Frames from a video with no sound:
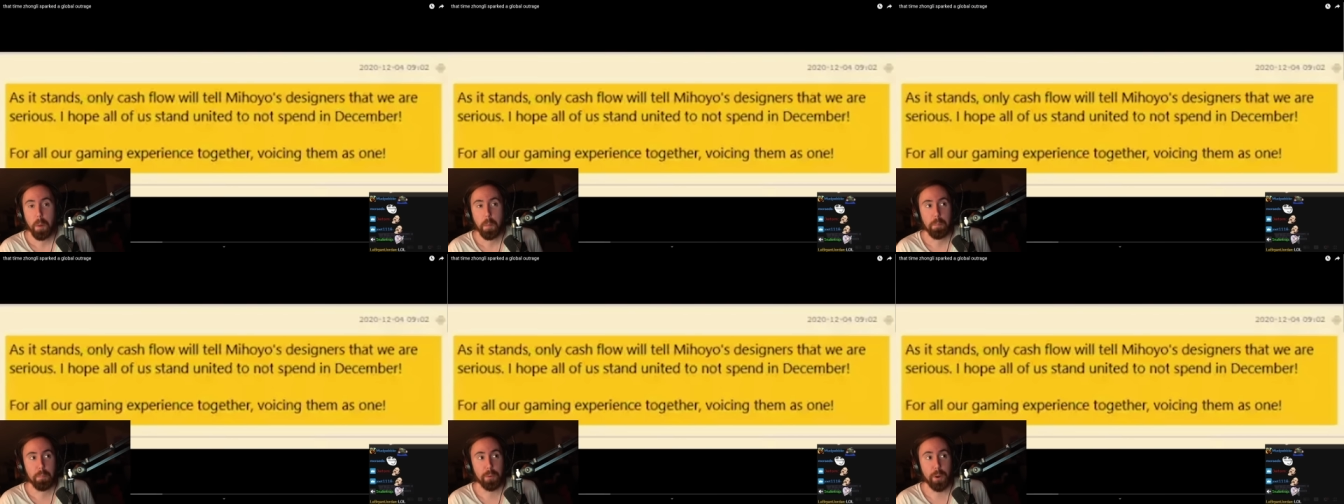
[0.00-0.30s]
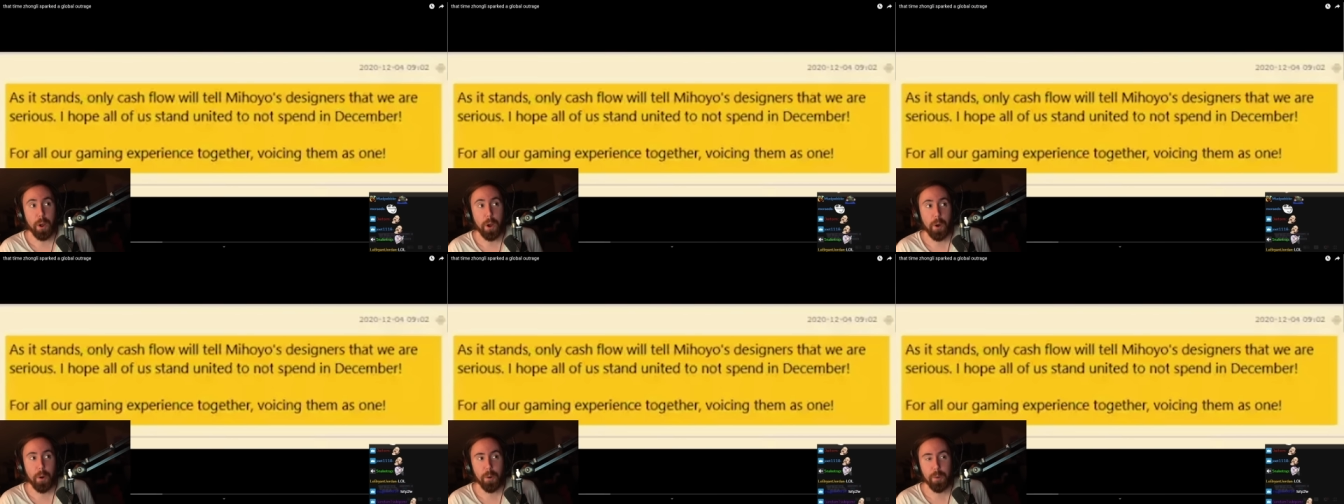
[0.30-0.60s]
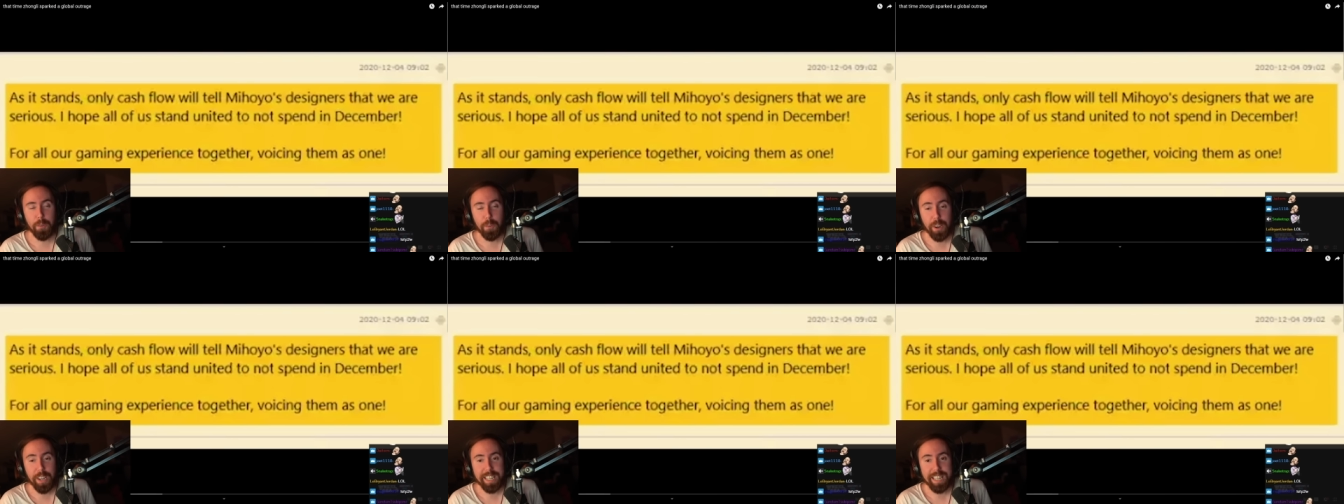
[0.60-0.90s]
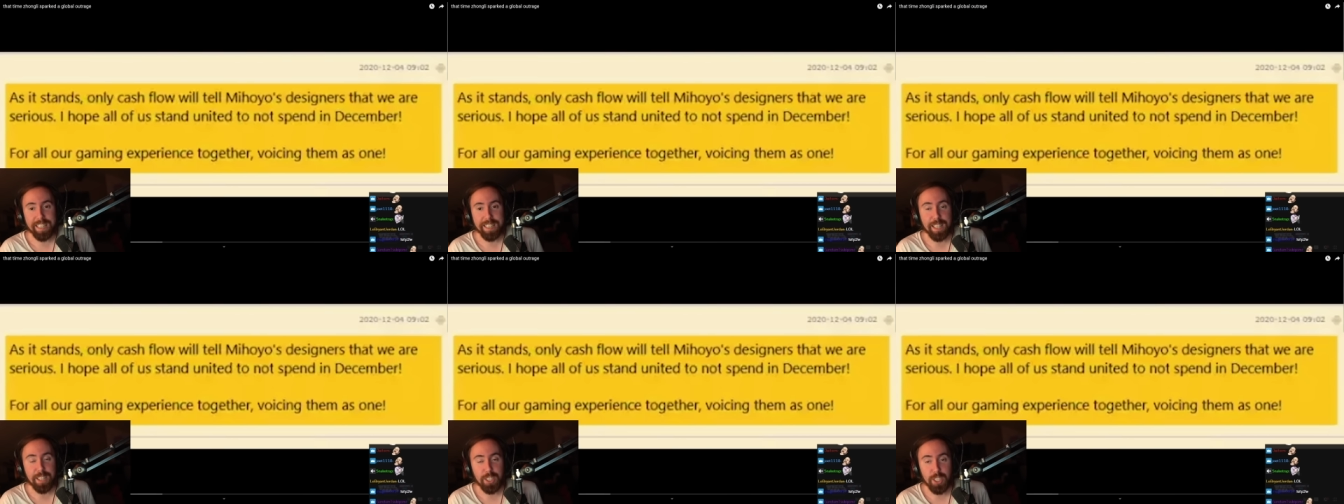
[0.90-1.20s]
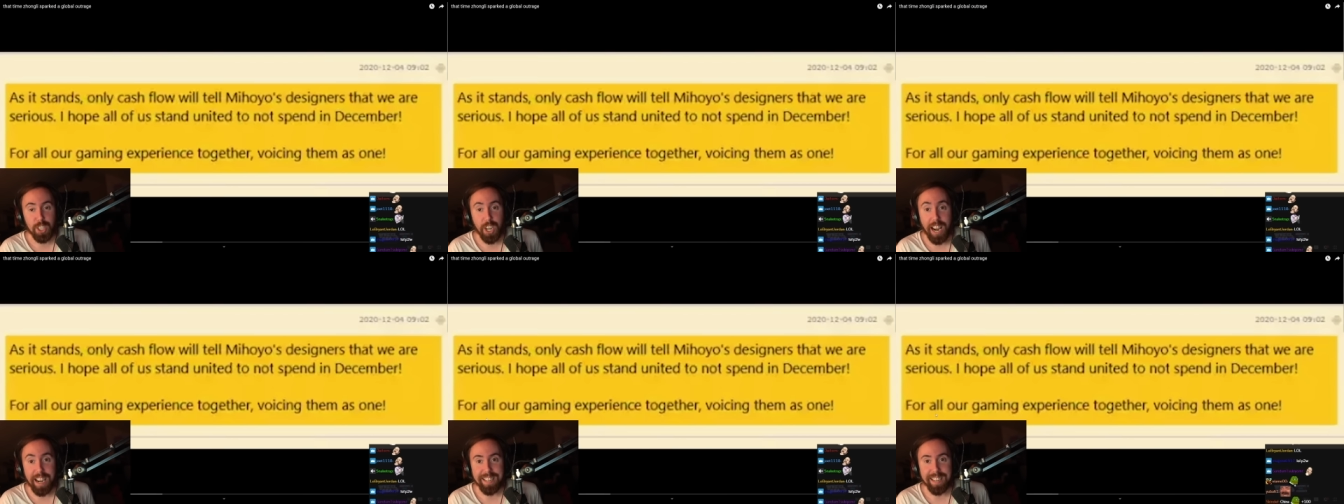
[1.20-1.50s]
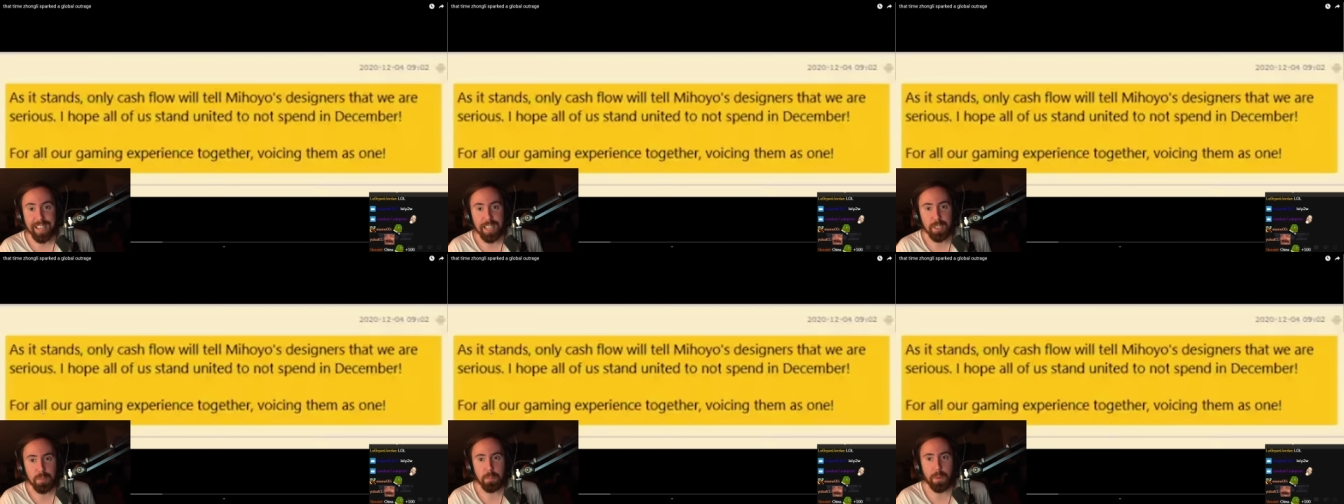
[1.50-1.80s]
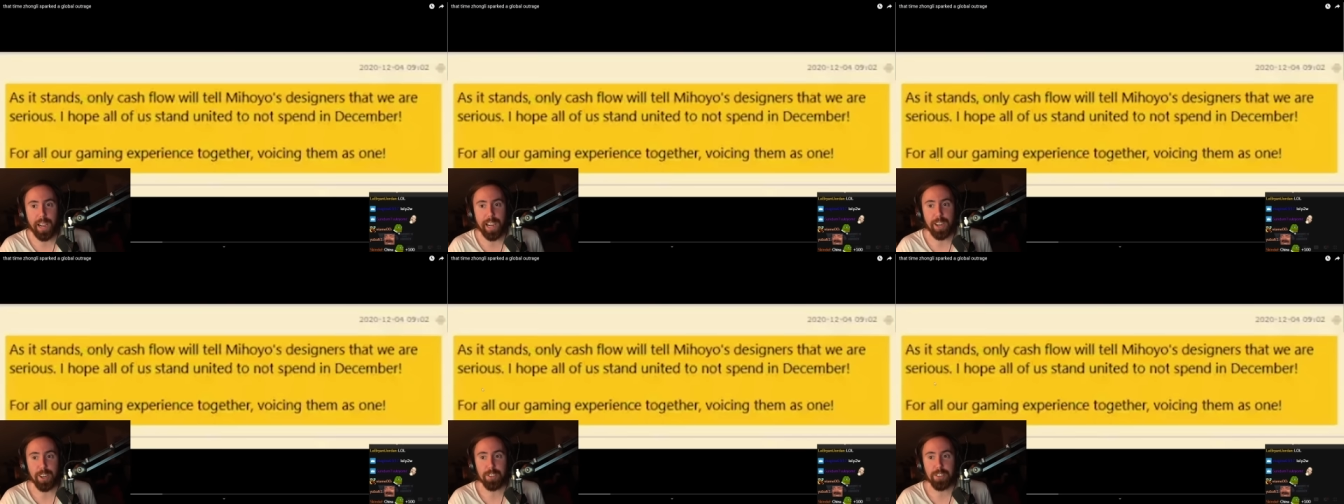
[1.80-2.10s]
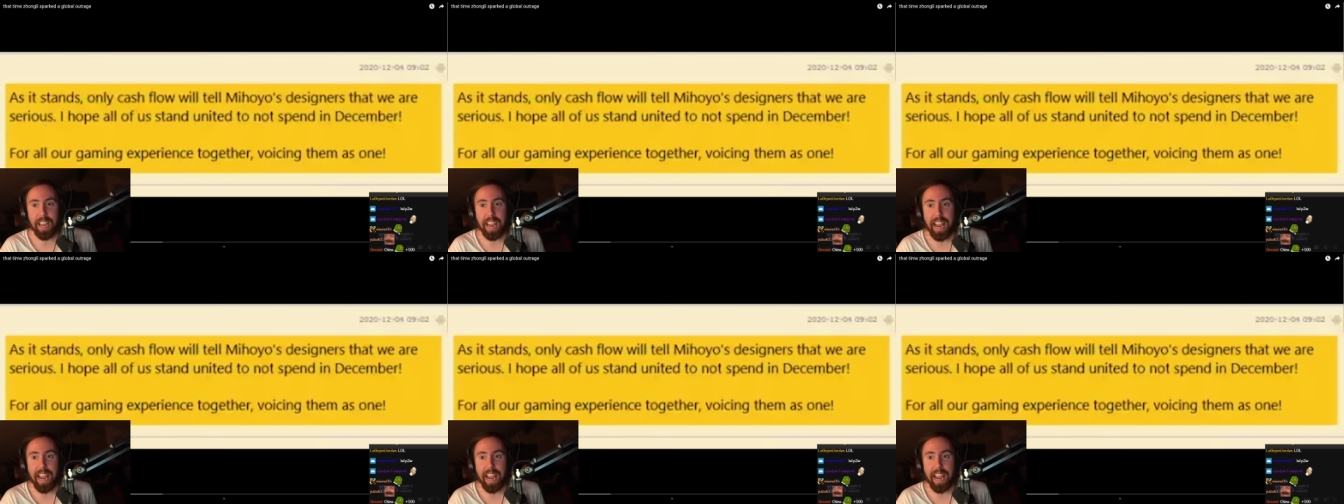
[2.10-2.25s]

Bro, look at the Chinese players.